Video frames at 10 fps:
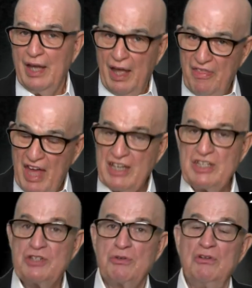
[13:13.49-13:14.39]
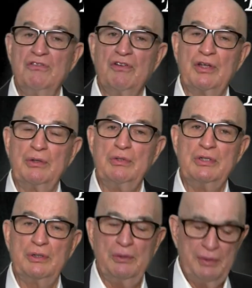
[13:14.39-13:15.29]
And that is true for you
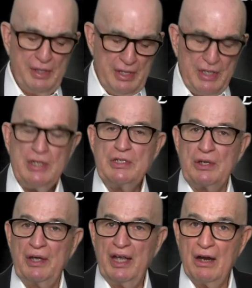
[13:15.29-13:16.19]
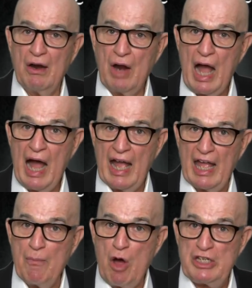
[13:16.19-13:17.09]
too. So here I
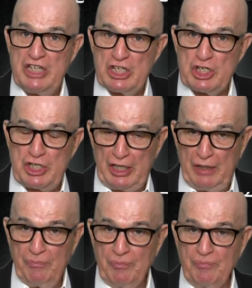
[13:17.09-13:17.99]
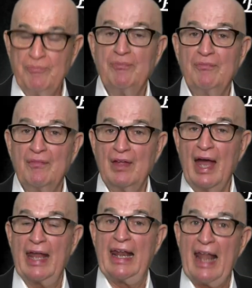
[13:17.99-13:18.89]
am auditioning.
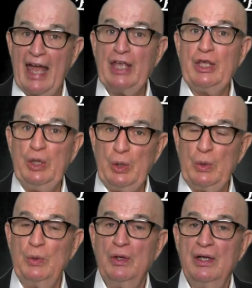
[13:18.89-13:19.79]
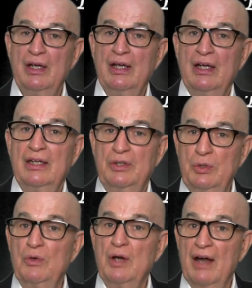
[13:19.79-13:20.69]
I'd like you
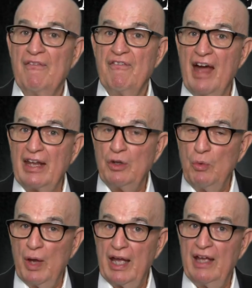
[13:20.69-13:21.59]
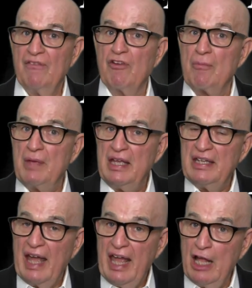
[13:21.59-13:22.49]
to find a way for me
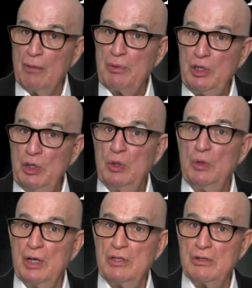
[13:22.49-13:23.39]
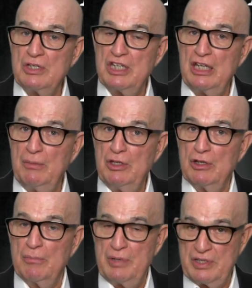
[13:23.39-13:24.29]
to help you and your team in
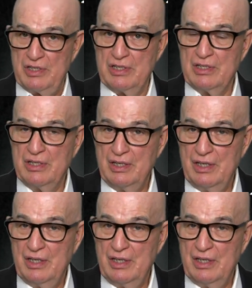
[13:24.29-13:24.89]
your business.